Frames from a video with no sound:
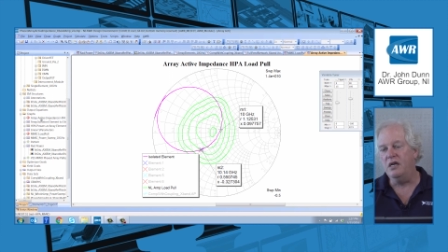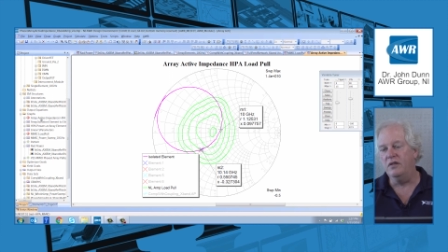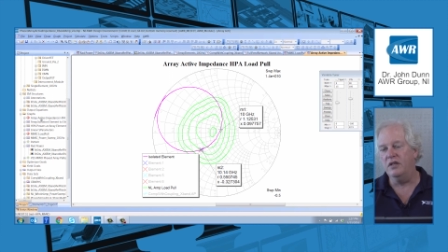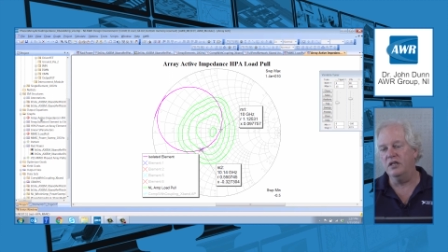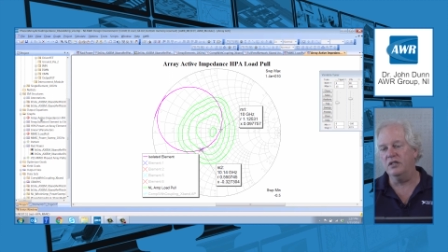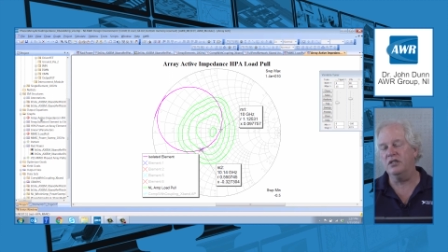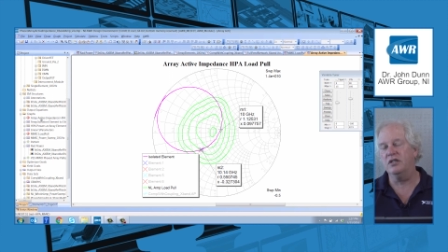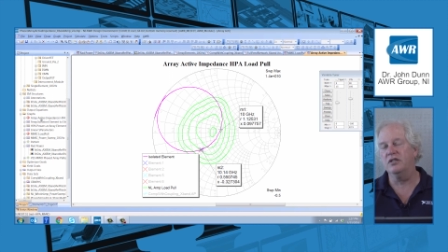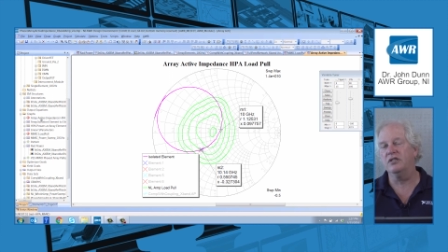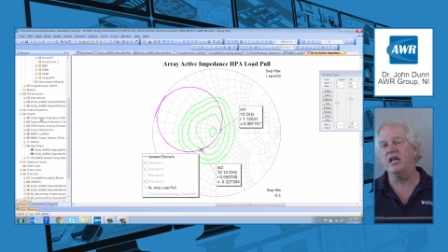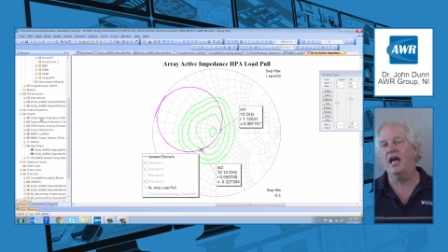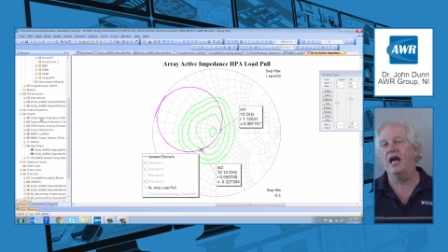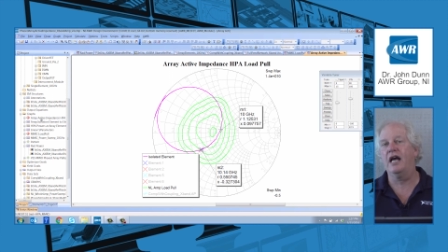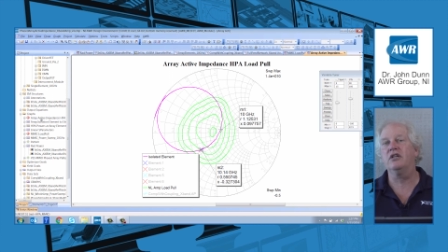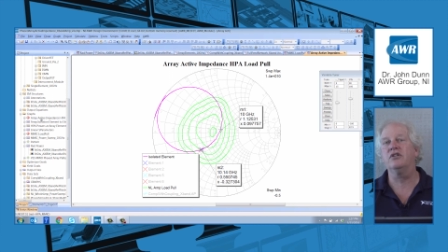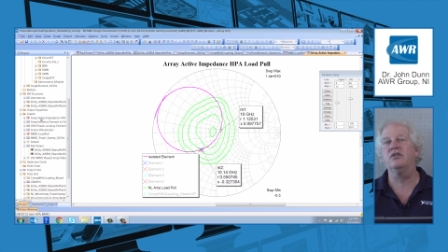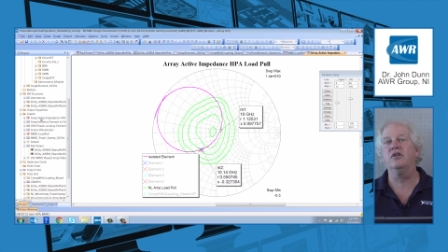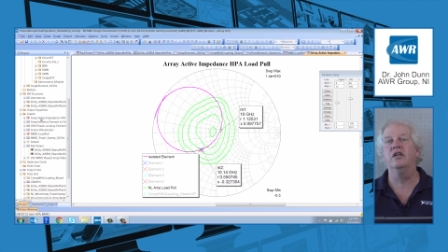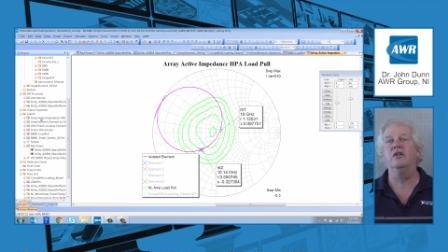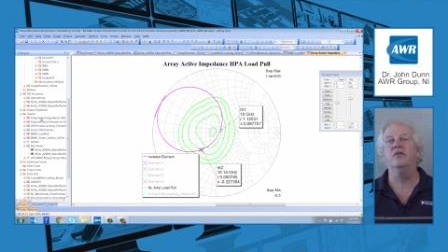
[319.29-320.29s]
This is
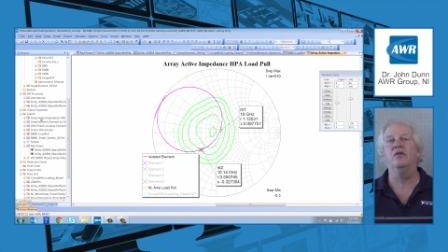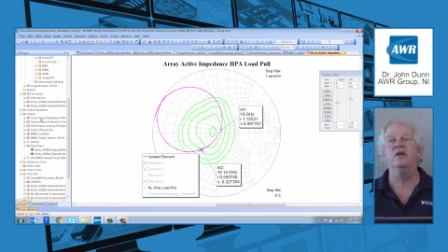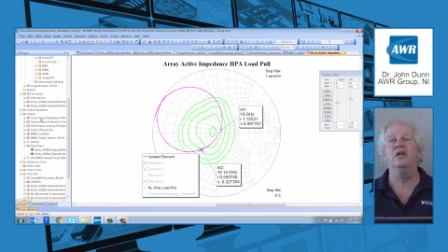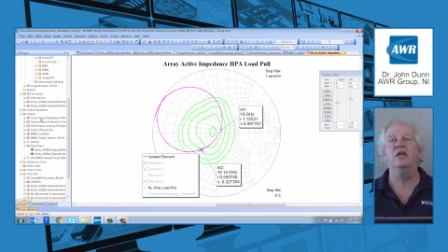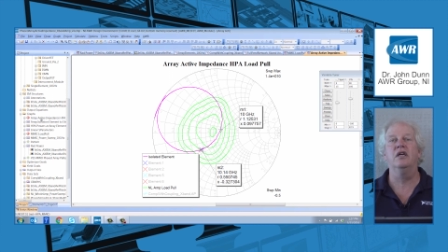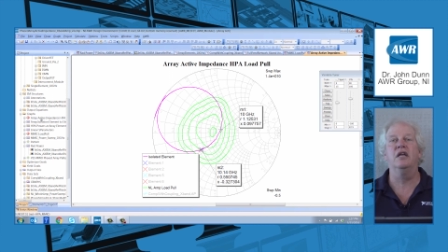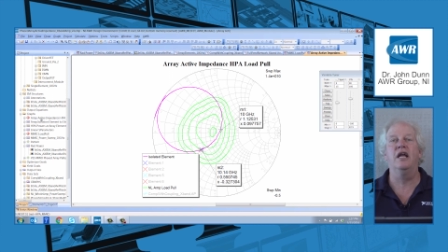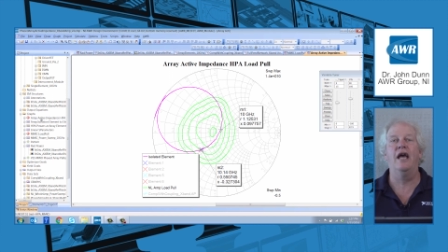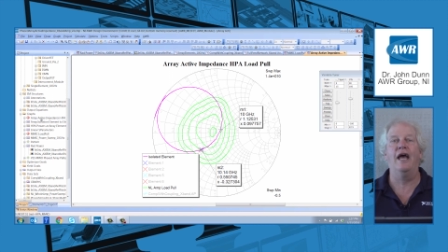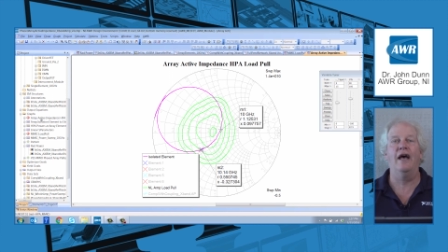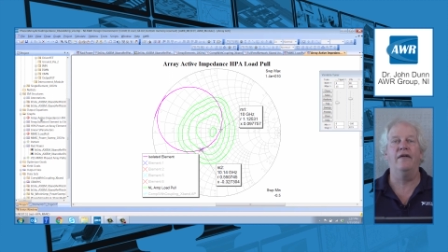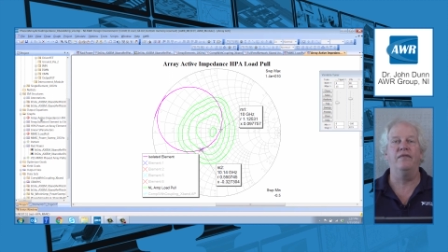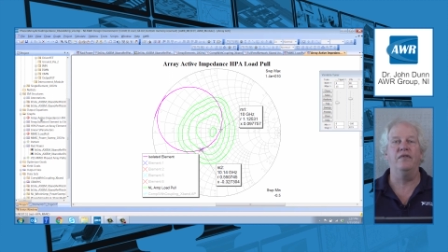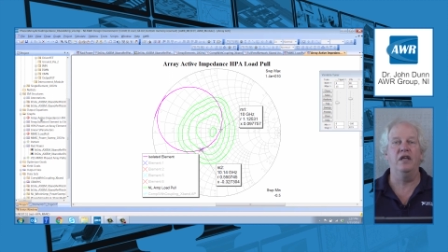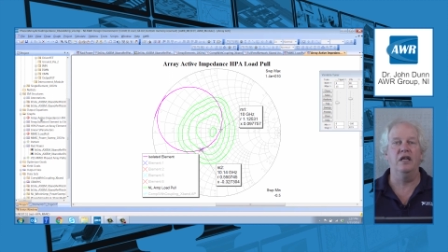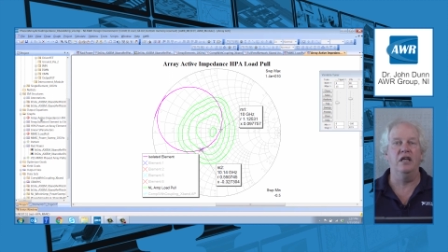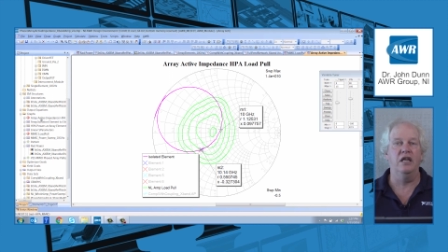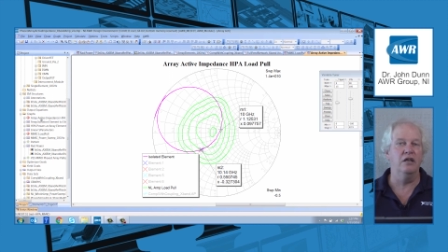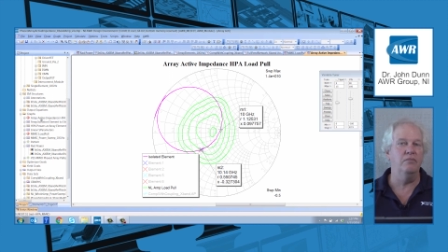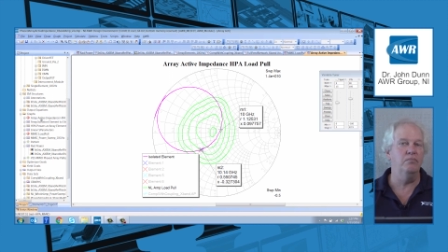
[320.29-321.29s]
actually looking at
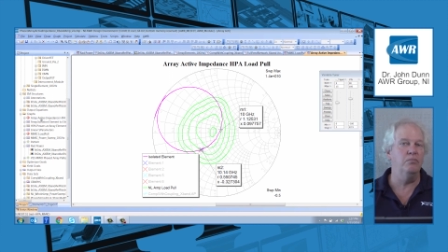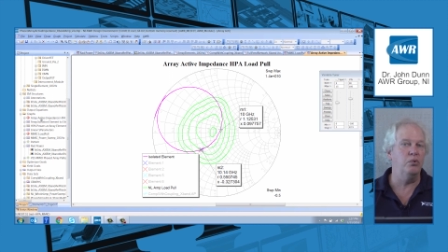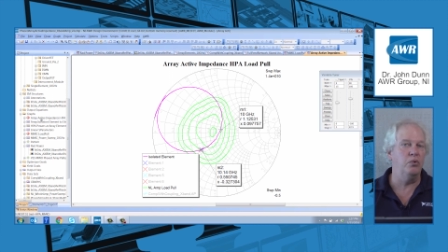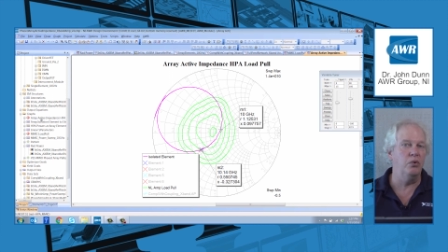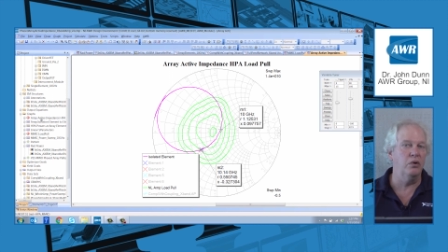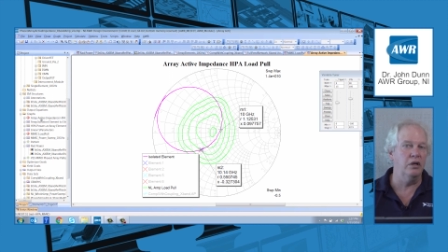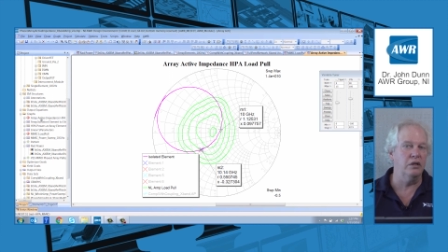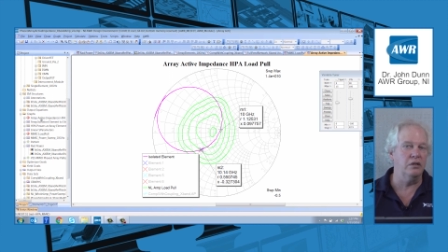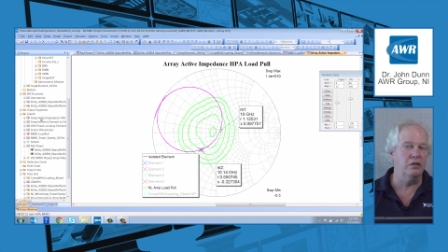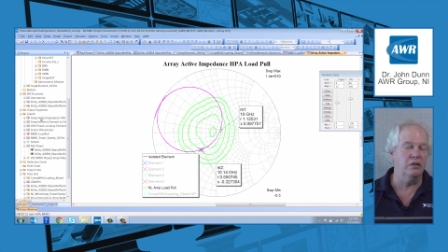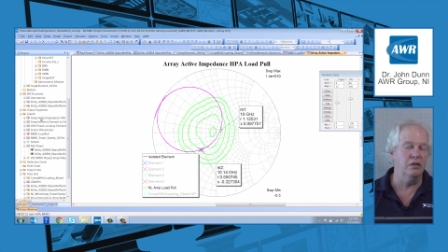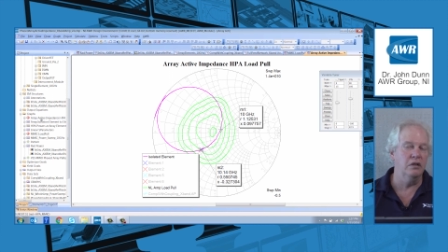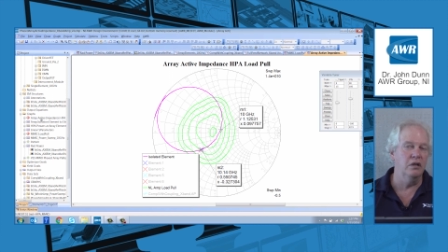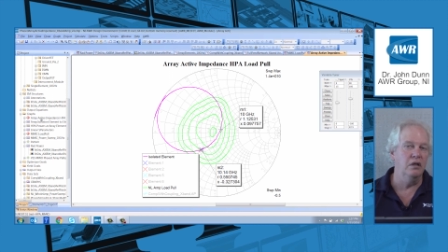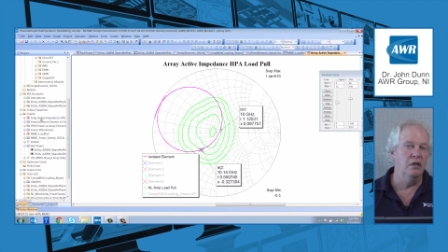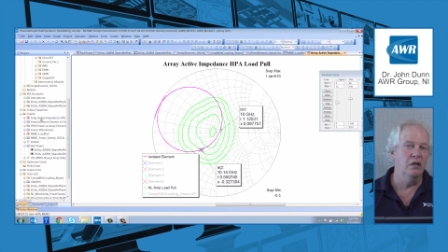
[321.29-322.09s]
the input